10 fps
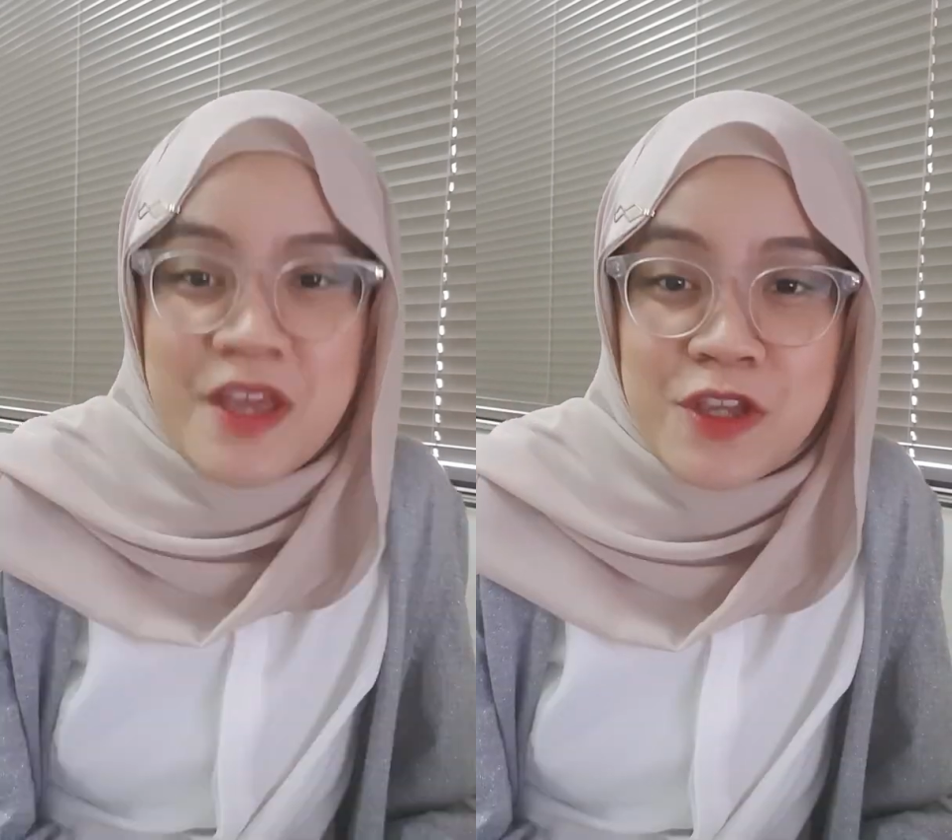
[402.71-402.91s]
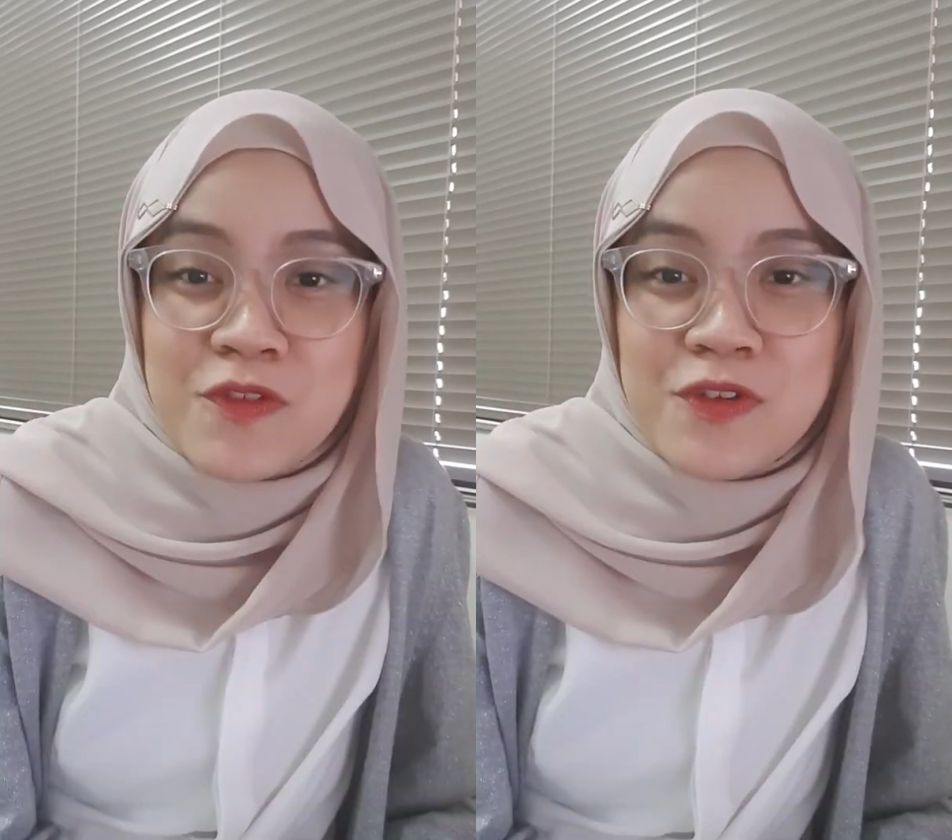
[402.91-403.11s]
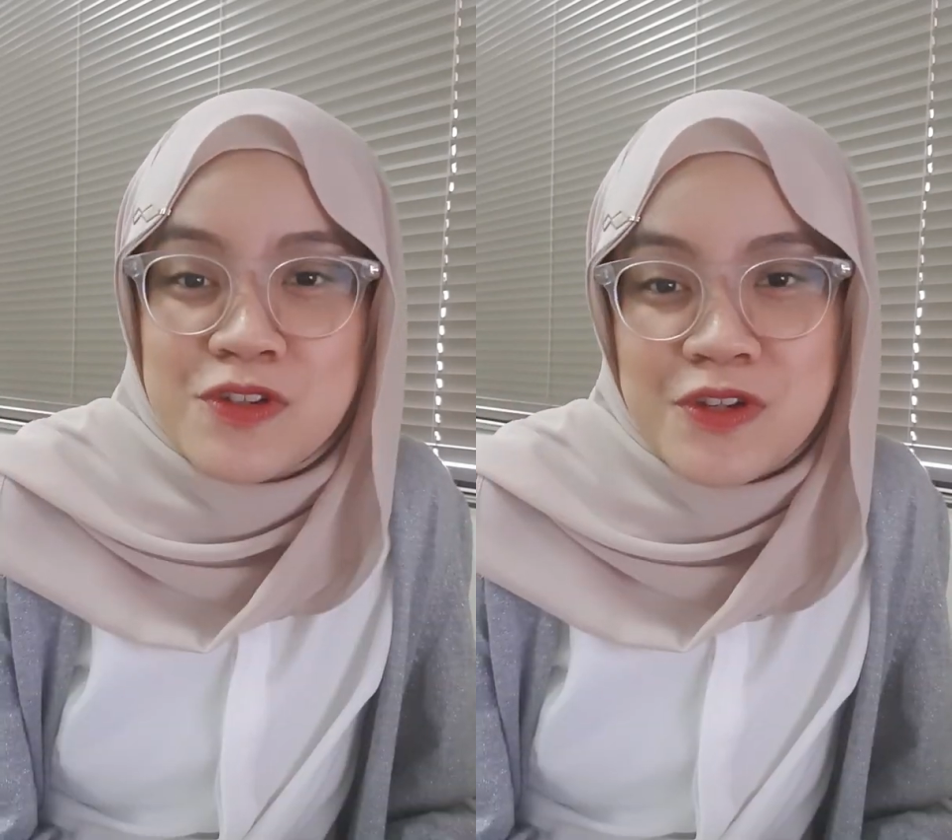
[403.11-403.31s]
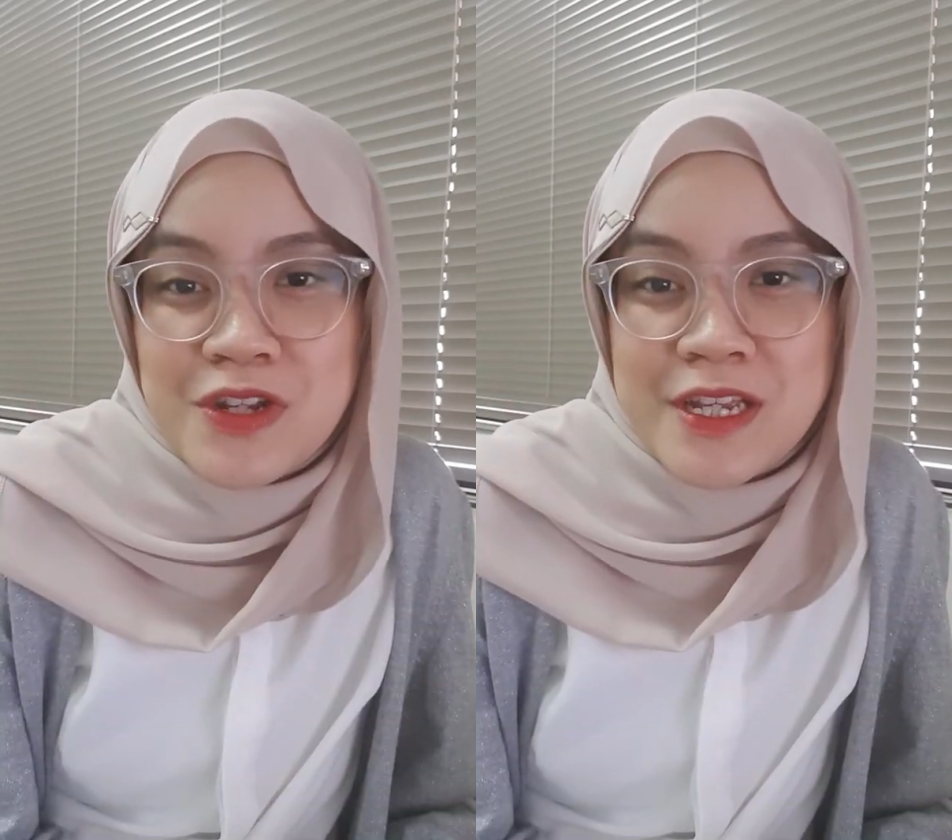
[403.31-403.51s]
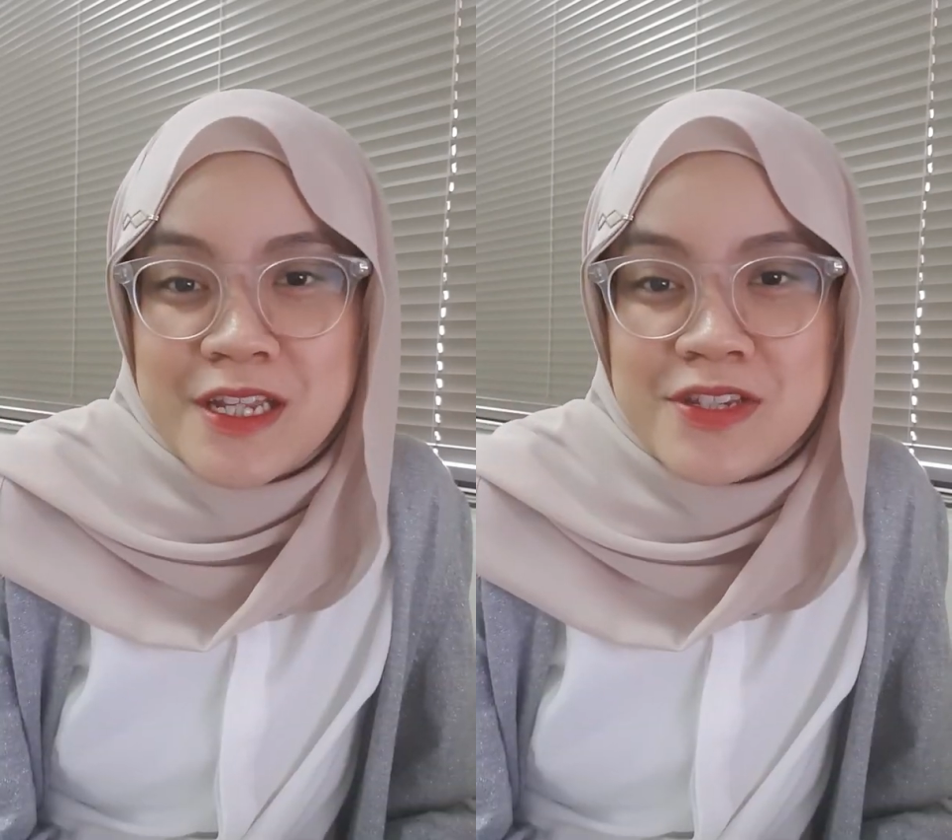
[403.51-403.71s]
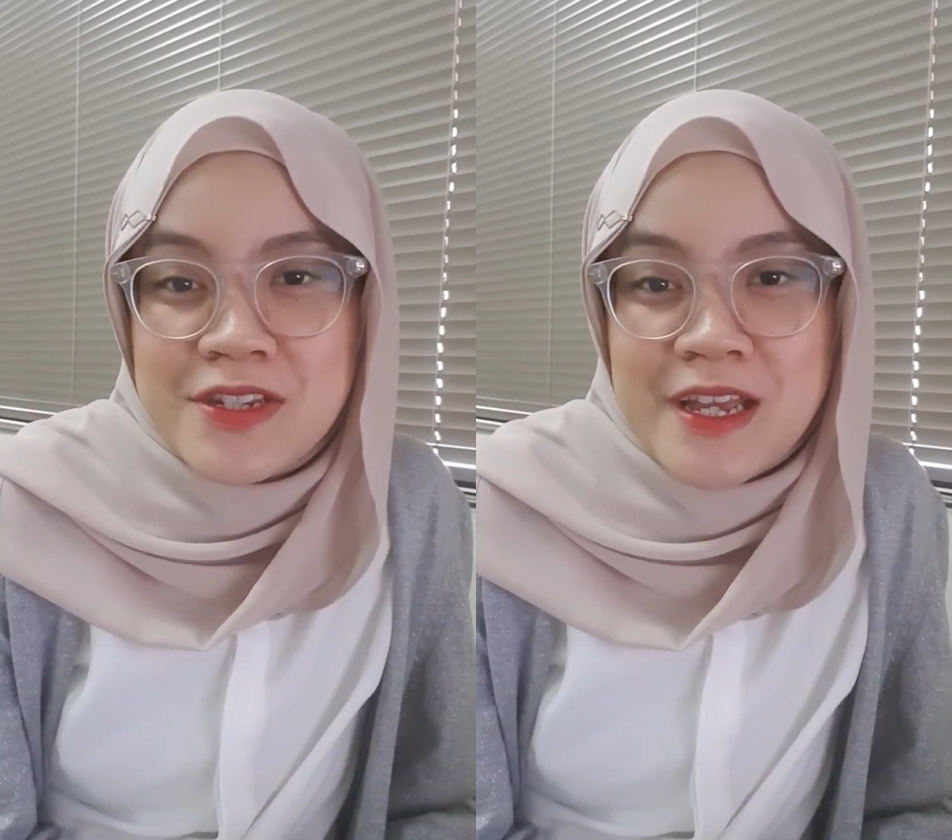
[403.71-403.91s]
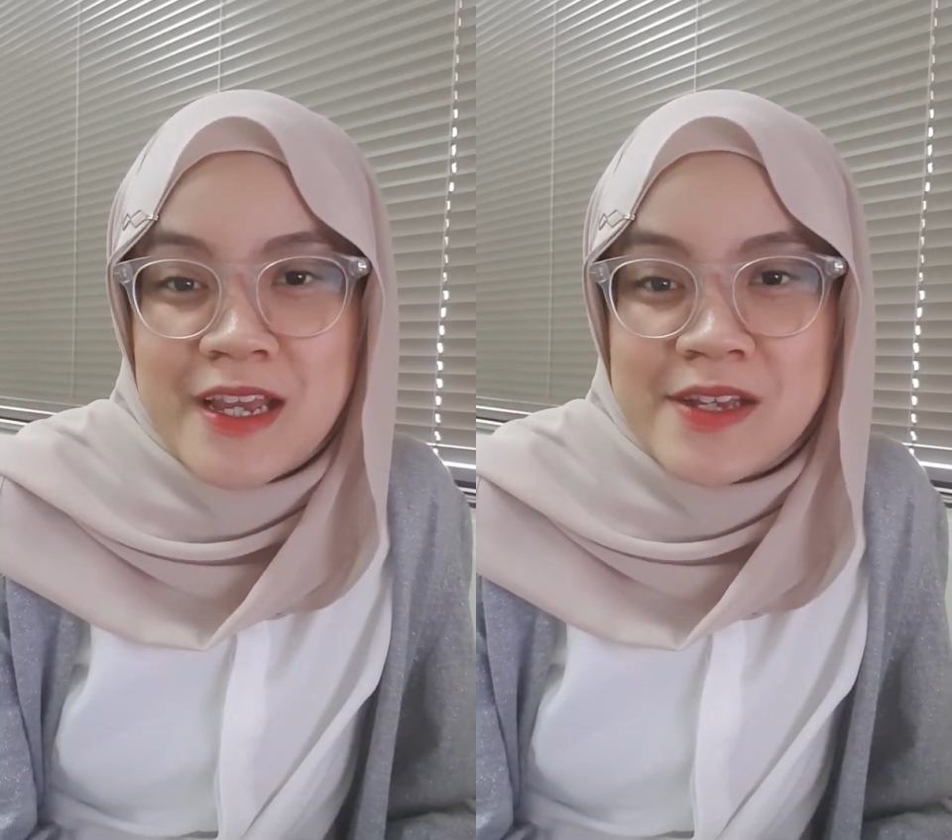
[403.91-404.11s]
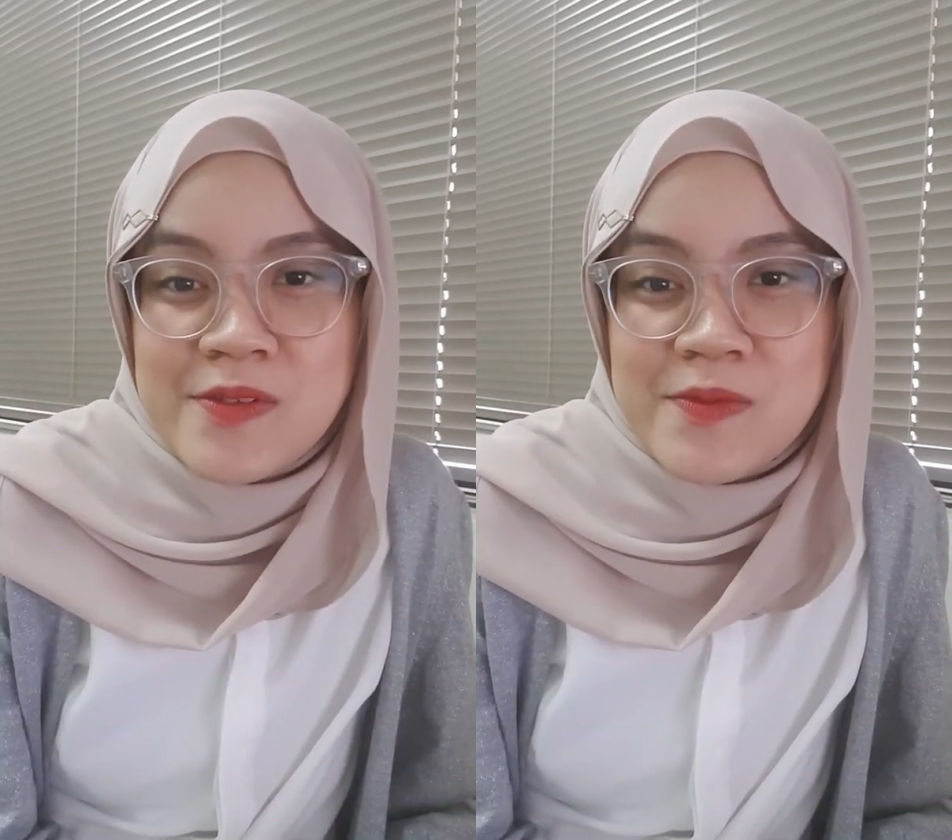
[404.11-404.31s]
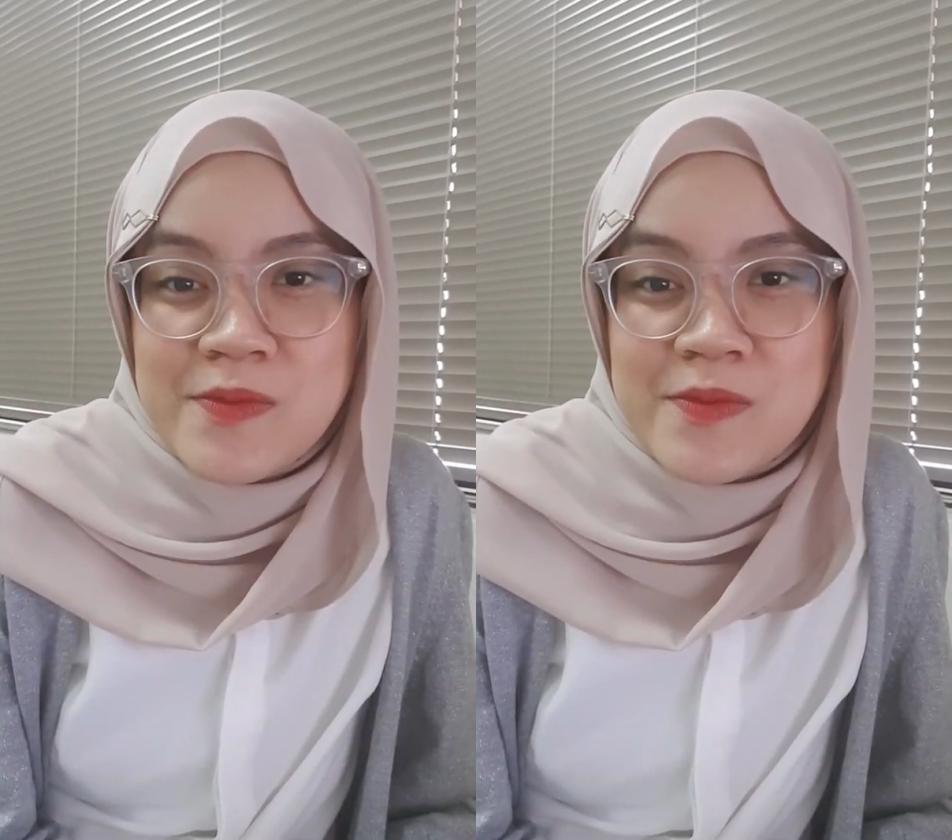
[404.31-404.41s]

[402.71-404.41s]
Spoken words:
Thank you for tuning in today.